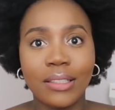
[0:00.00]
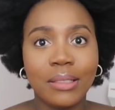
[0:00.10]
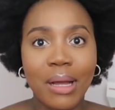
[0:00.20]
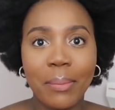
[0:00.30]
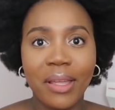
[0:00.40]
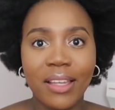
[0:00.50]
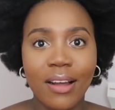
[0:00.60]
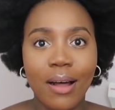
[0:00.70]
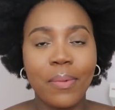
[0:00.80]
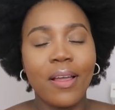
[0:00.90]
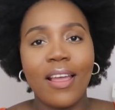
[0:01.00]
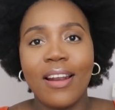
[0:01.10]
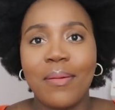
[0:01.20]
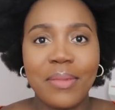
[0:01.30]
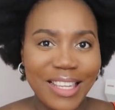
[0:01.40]
did my makeup
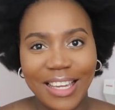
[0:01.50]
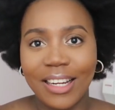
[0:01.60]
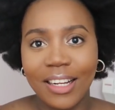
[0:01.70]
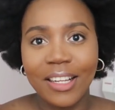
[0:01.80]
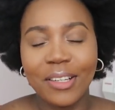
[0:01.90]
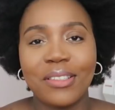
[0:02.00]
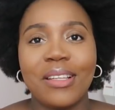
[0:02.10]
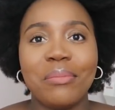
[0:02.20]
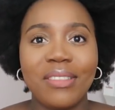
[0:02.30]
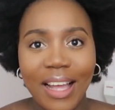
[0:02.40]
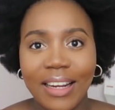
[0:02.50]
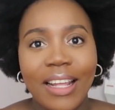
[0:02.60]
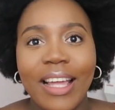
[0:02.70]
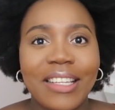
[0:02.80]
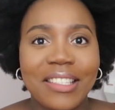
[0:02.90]
and I'm here because I'm that
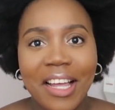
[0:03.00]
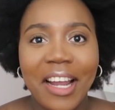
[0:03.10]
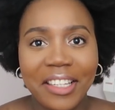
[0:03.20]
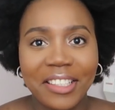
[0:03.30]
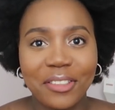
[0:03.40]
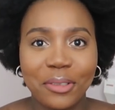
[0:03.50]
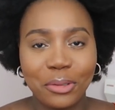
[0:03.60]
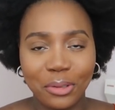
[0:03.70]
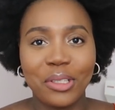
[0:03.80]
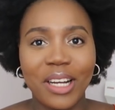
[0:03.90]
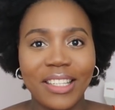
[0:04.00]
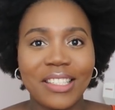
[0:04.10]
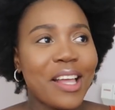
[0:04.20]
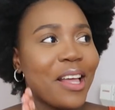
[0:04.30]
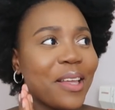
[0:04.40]
excited to show you guys